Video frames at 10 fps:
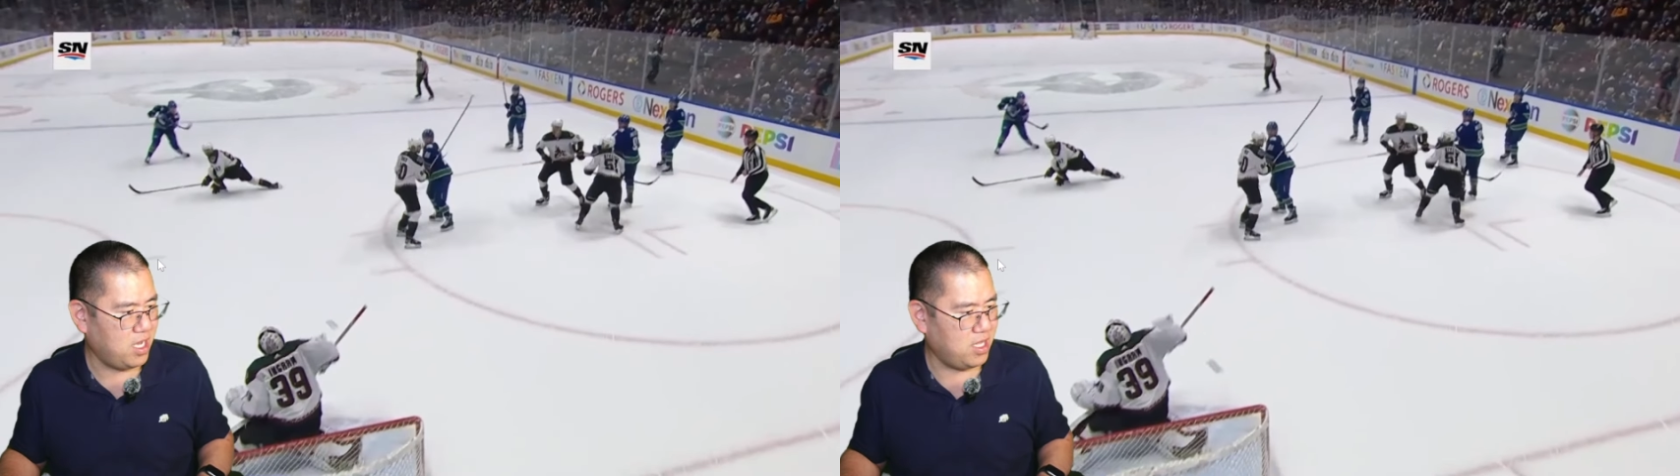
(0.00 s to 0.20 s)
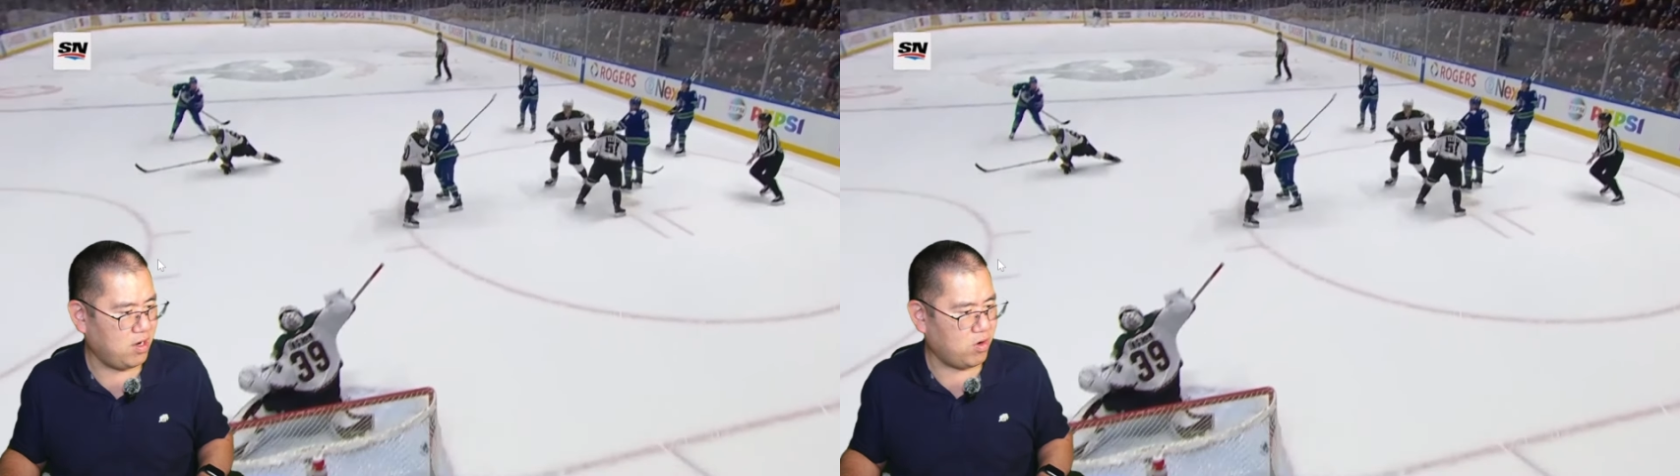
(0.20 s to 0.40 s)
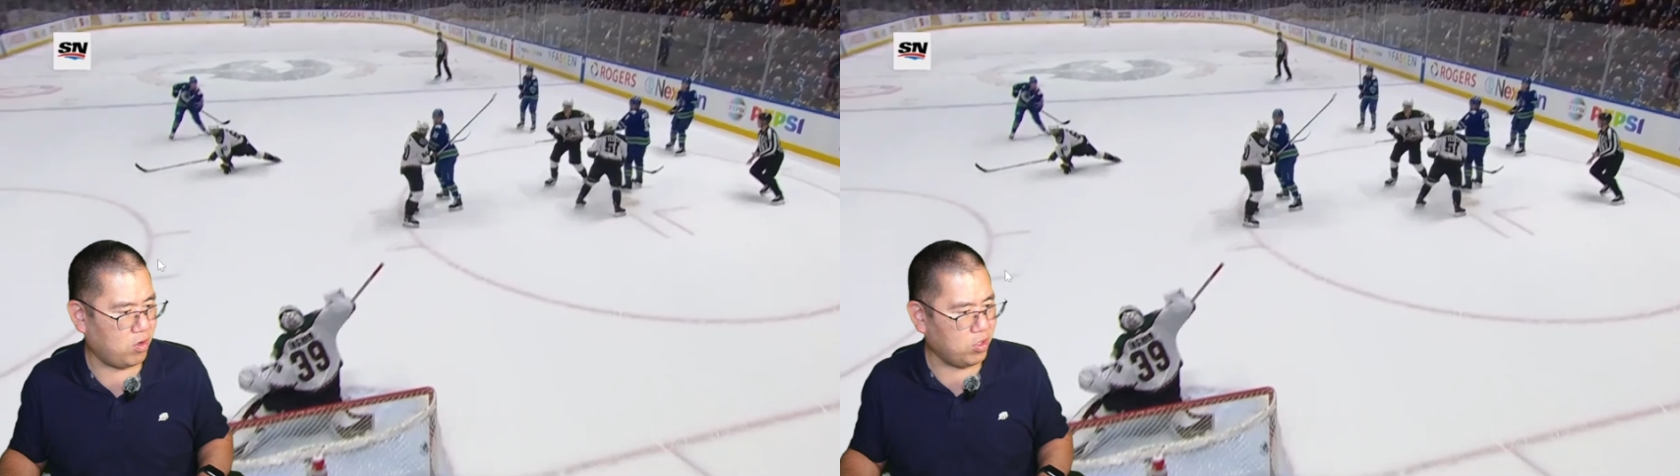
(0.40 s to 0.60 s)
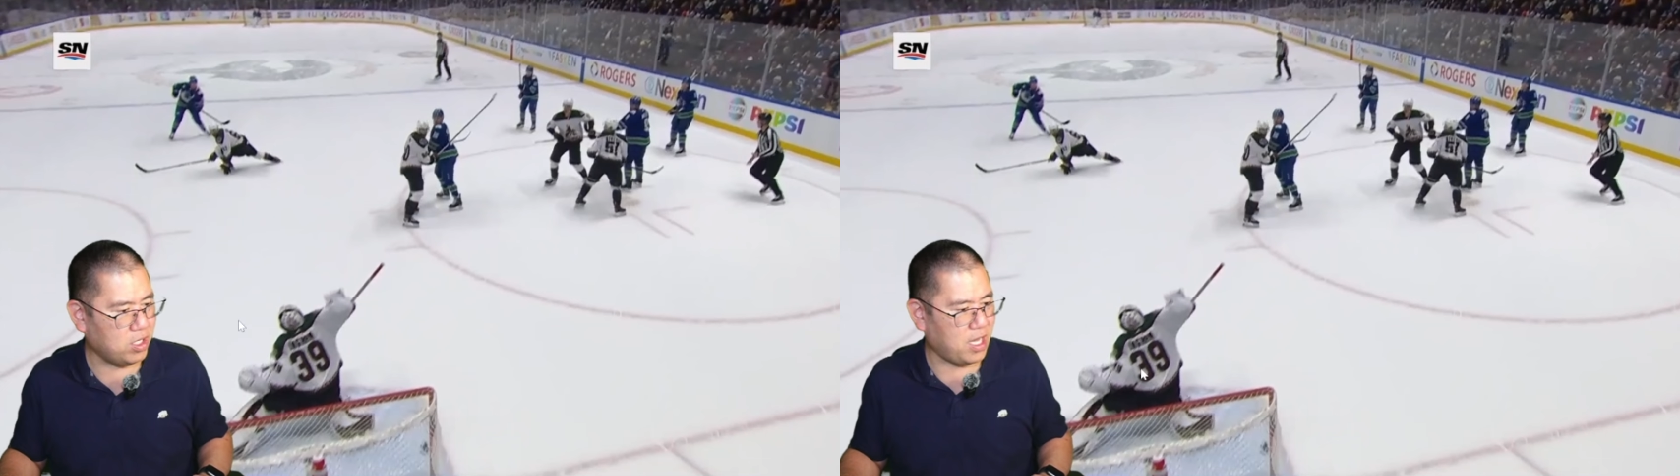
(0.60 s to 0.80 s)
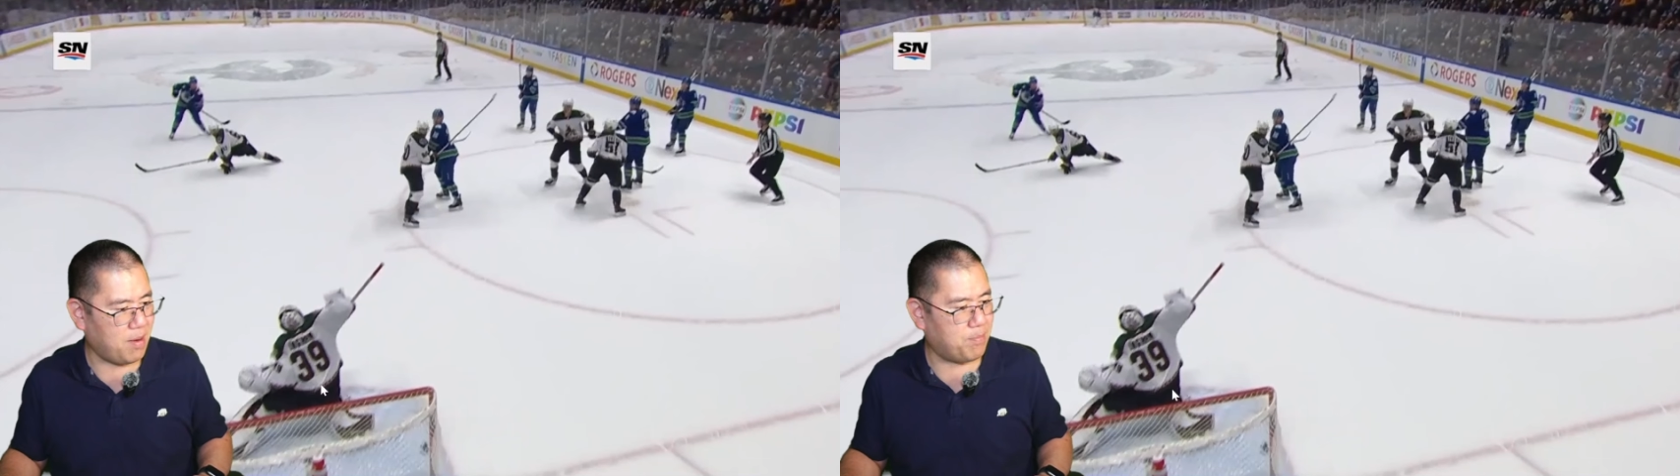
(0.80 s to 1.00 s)
And there we go.
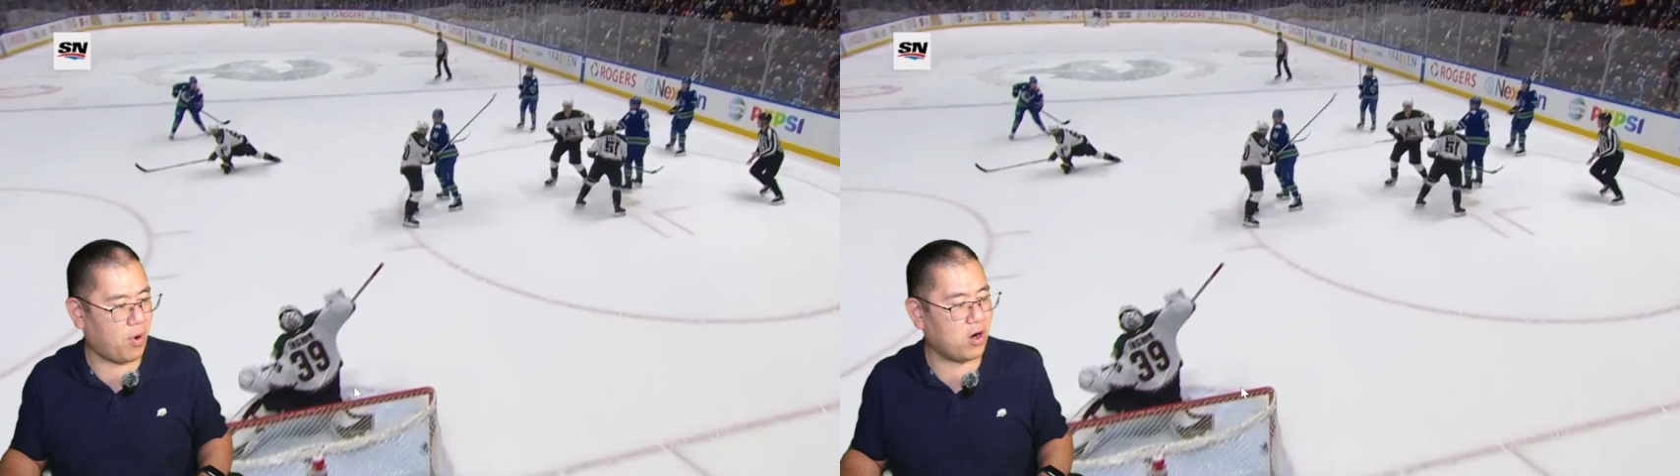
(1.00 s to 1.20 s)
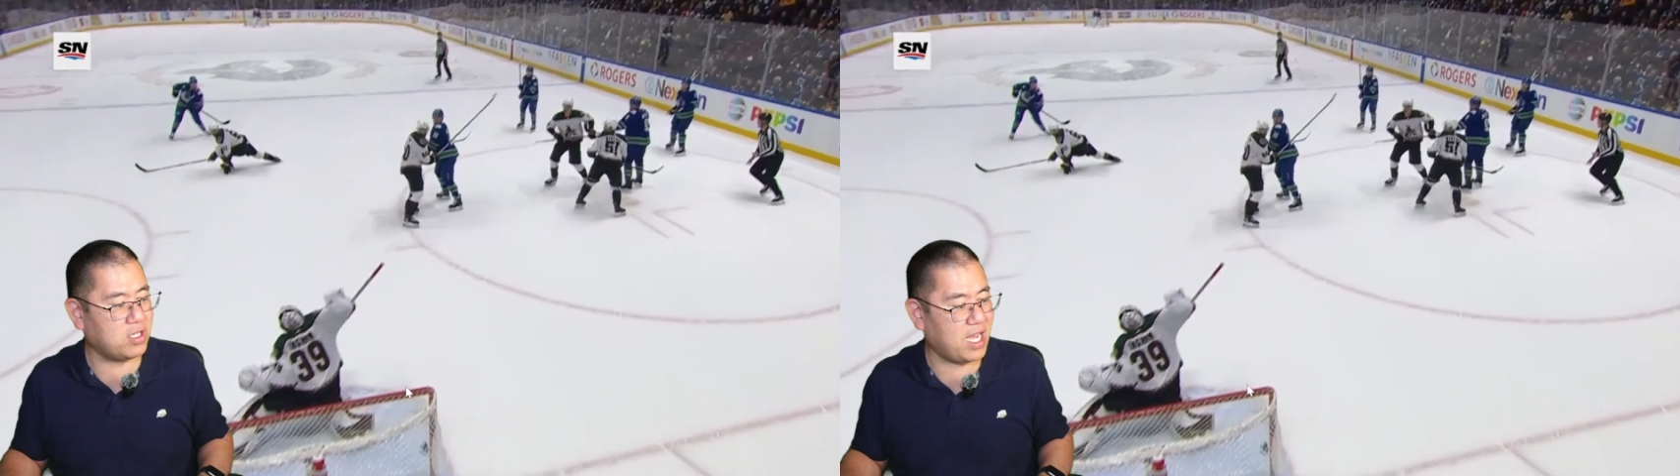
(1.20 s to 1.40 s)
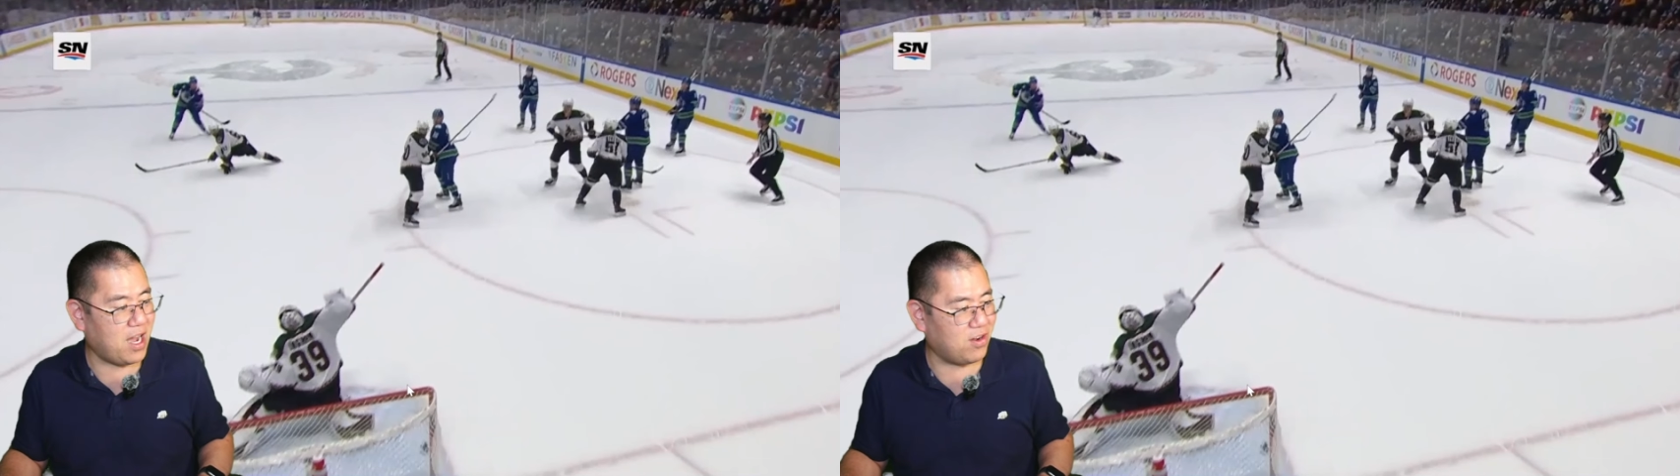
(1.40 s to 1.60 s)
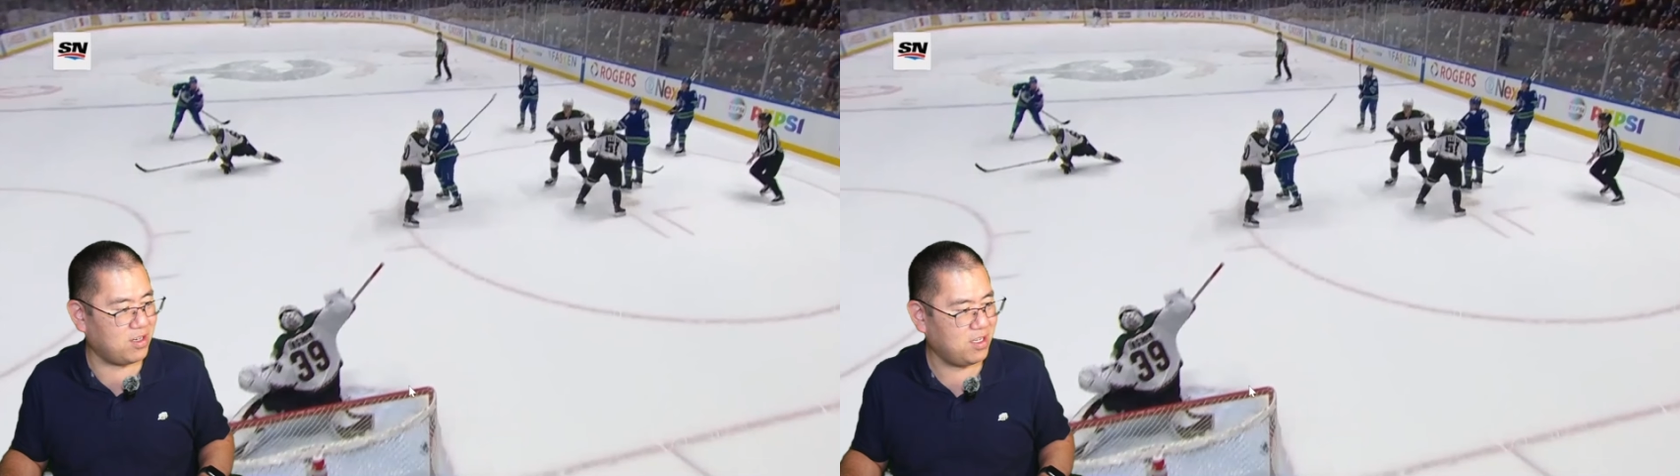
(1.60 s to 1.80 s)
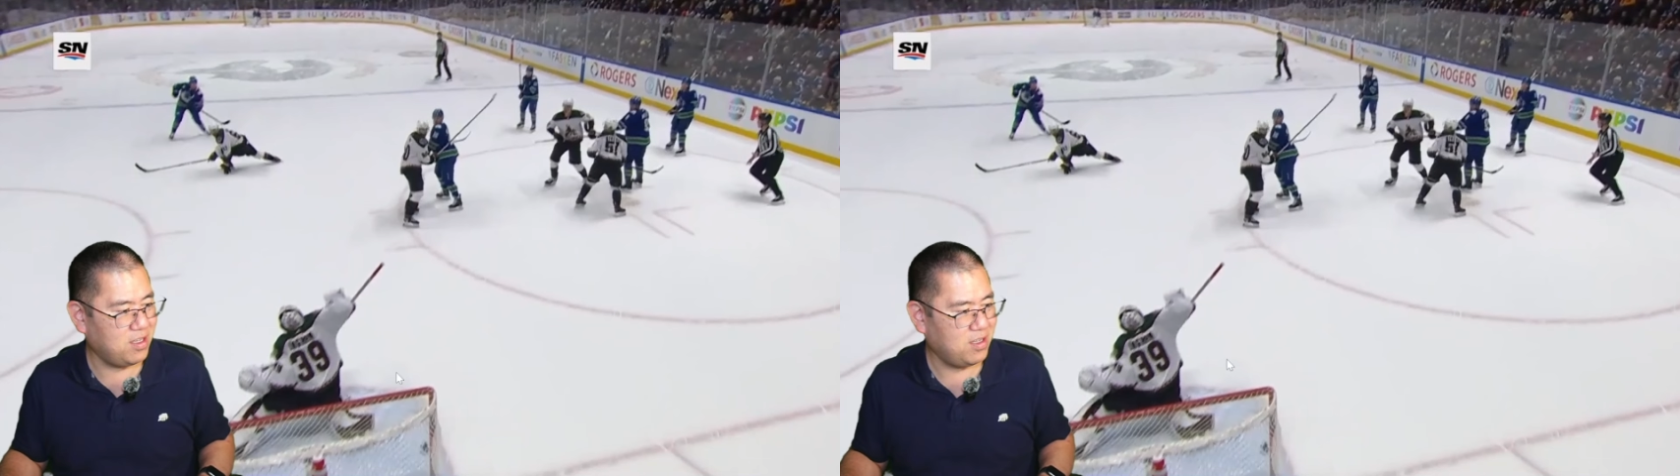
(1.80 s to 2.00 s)
Look at that. Bar
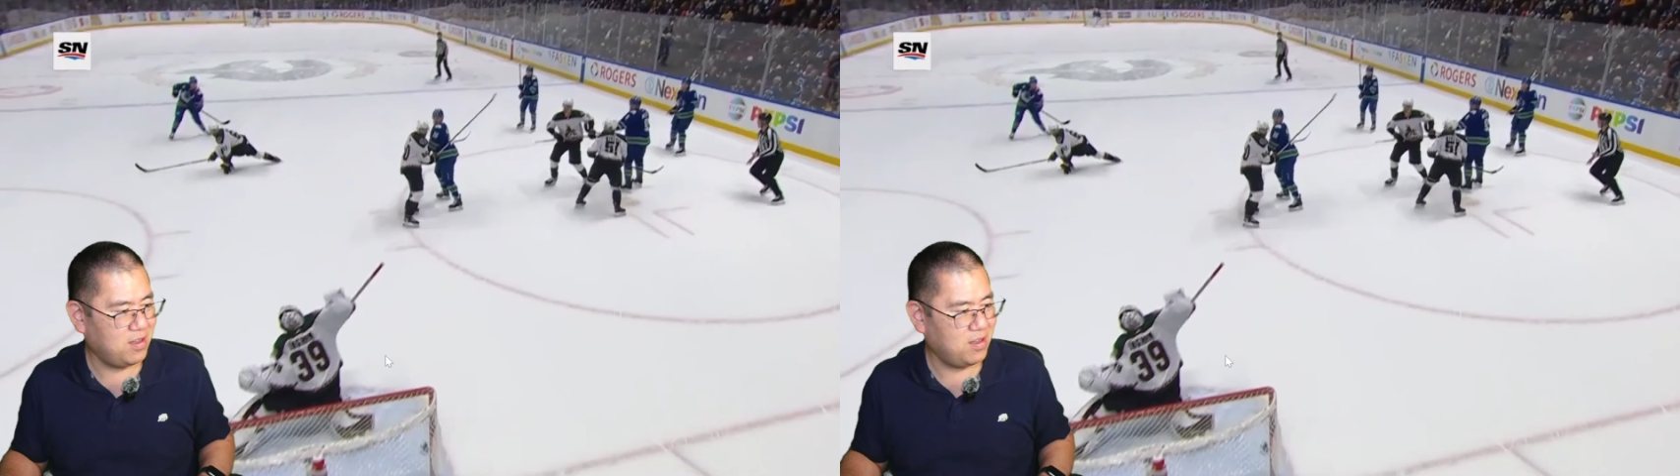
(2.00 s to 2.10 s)
down.